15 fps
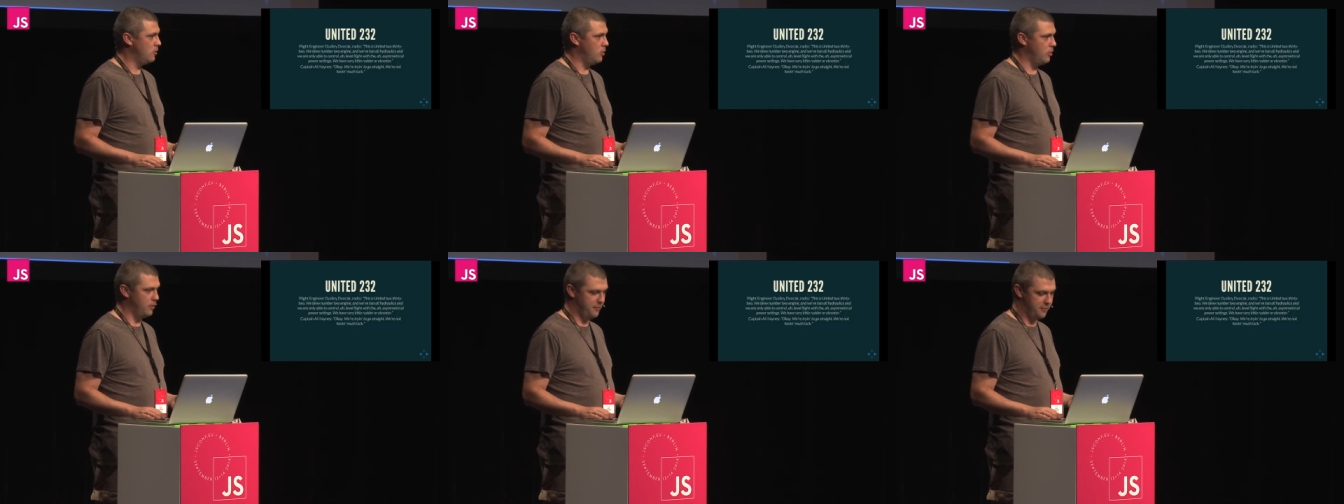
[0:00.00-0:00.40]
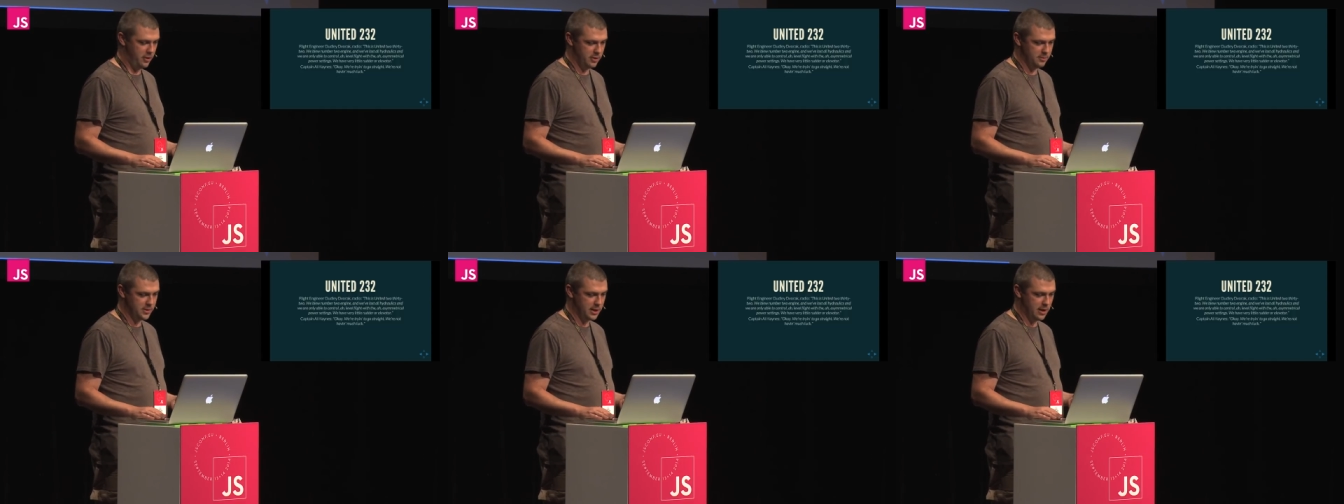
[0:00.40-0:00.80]
all through
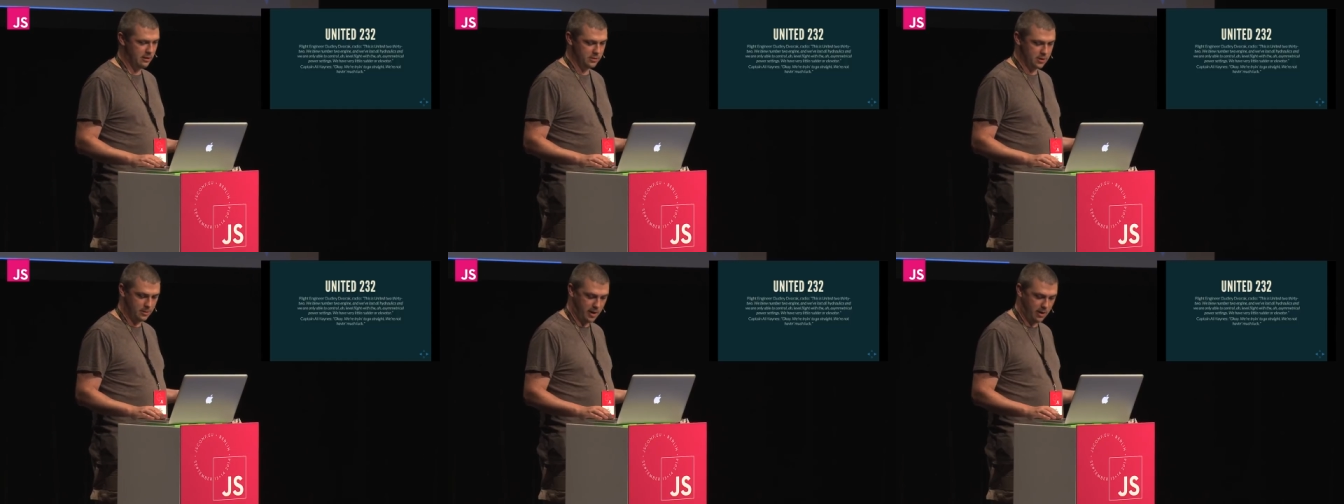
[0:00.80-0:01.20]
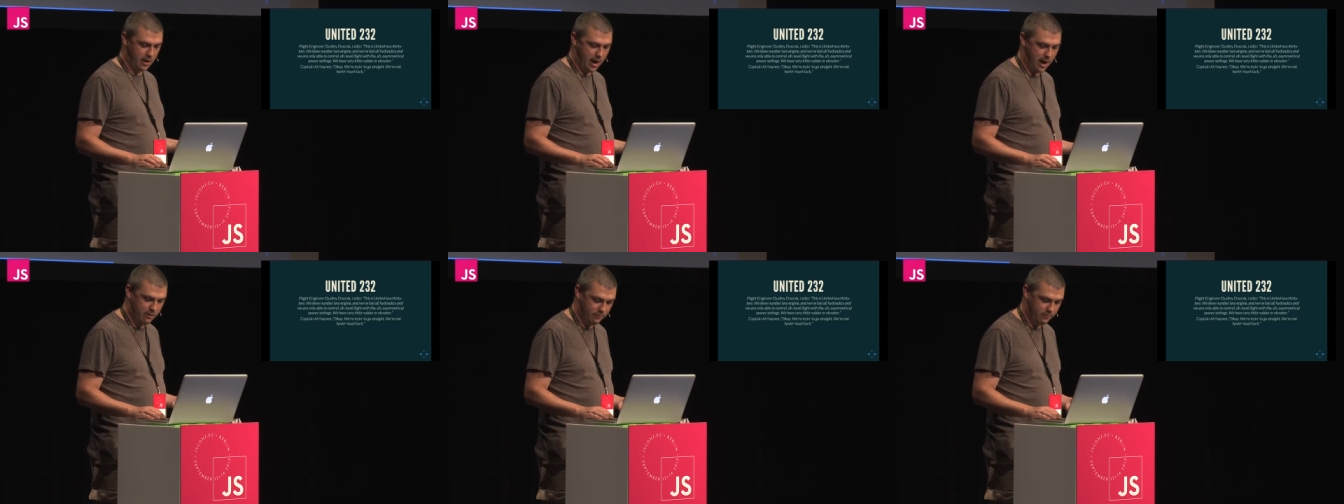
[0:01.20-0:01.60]
themselves about
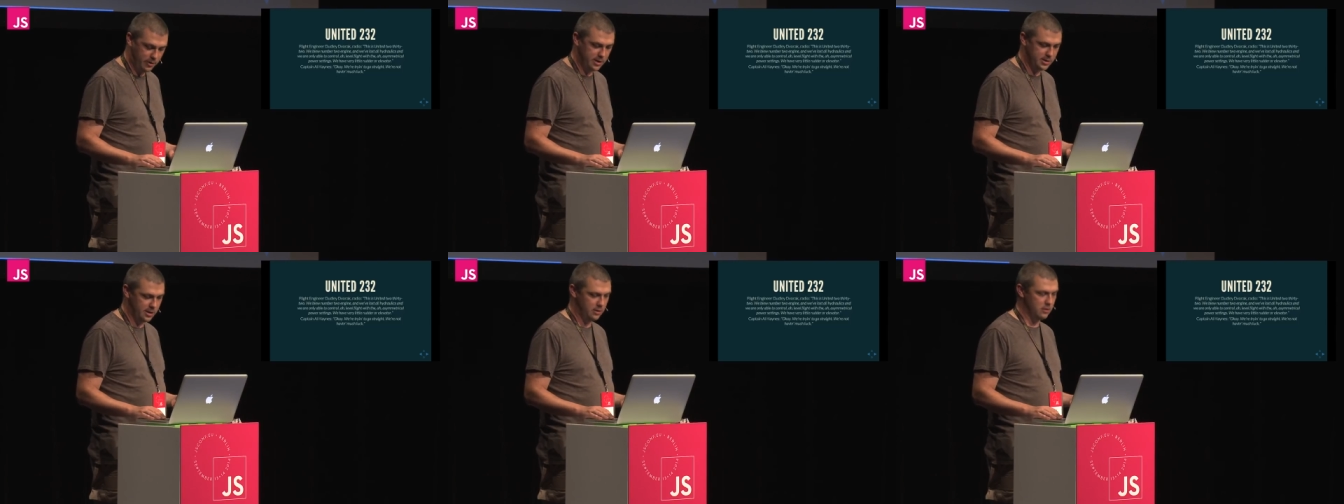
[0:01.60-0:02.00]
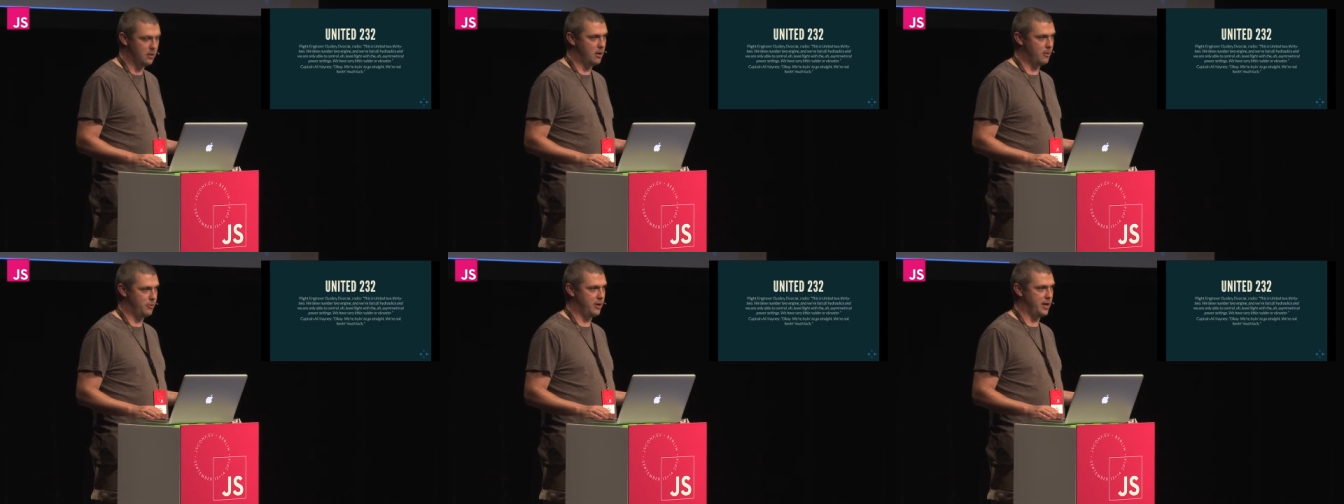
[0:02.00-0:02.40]
every single
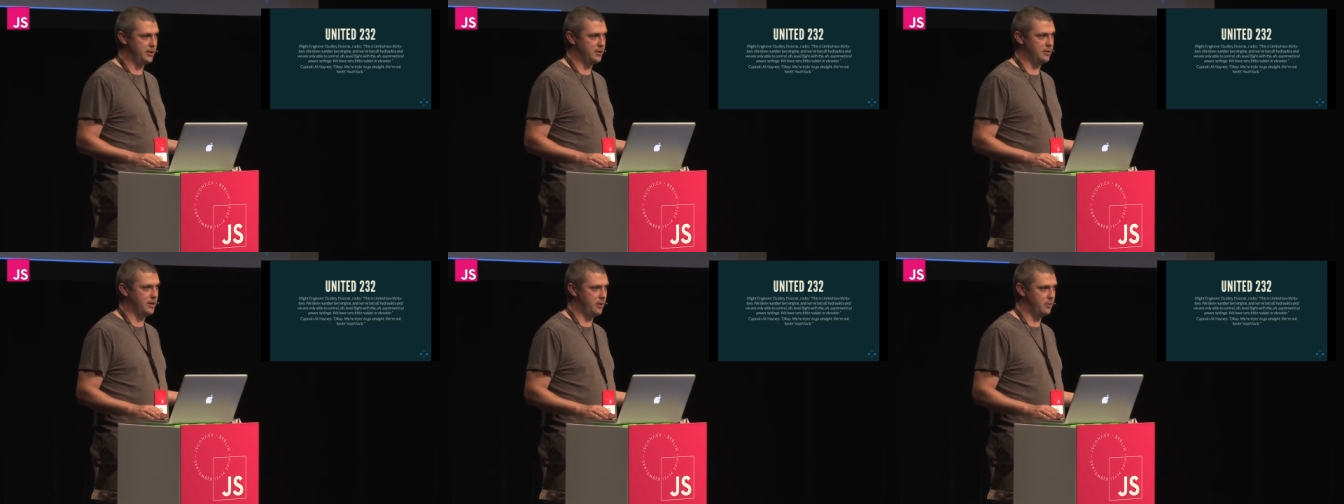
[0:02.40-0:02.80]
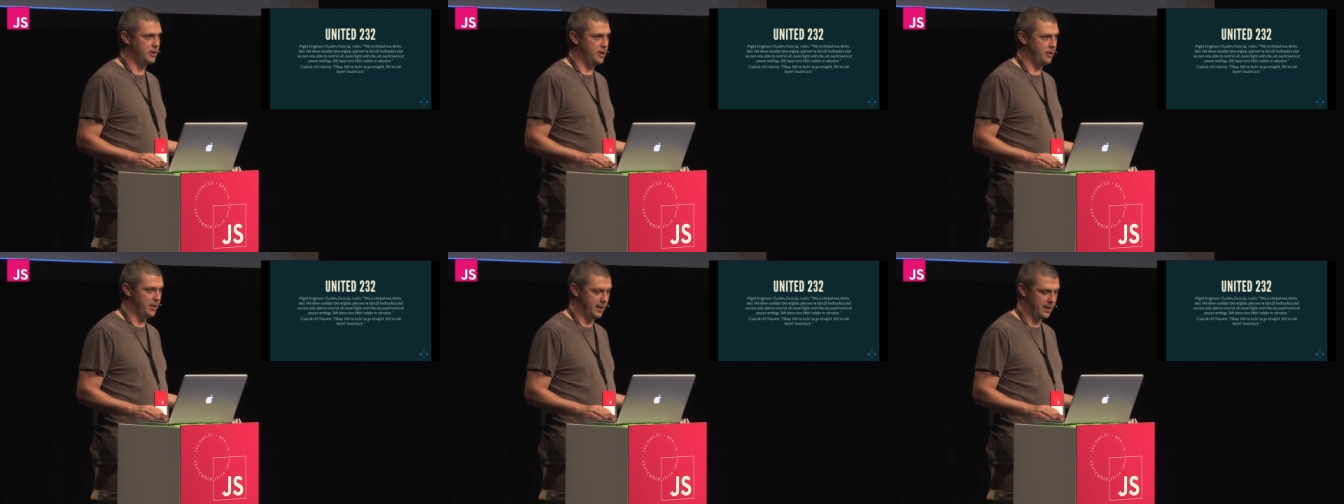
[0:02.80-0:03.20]
operation they were
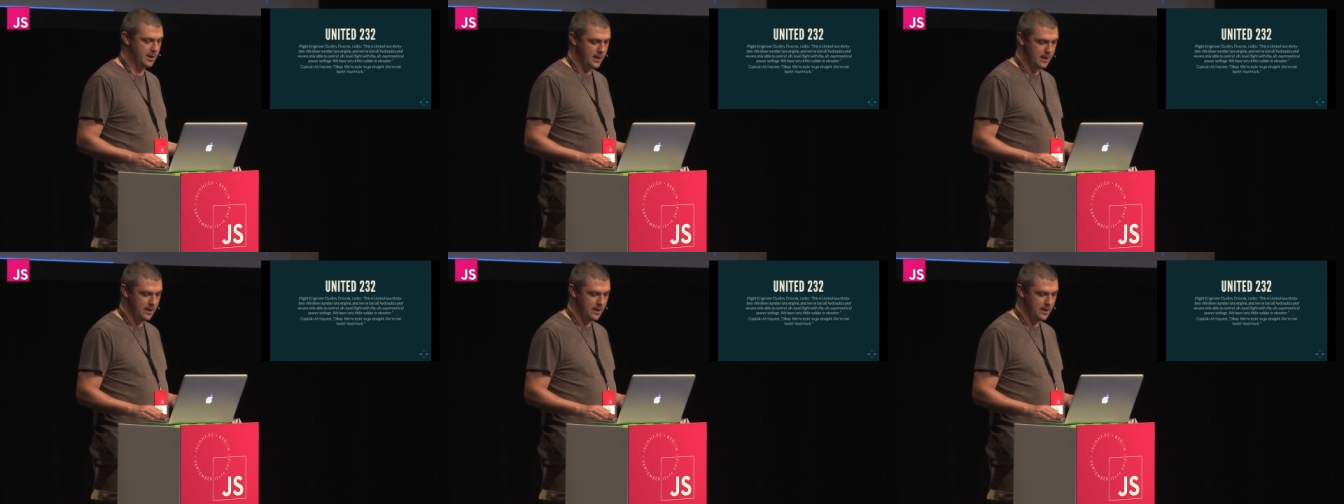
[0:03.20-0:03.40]
doing.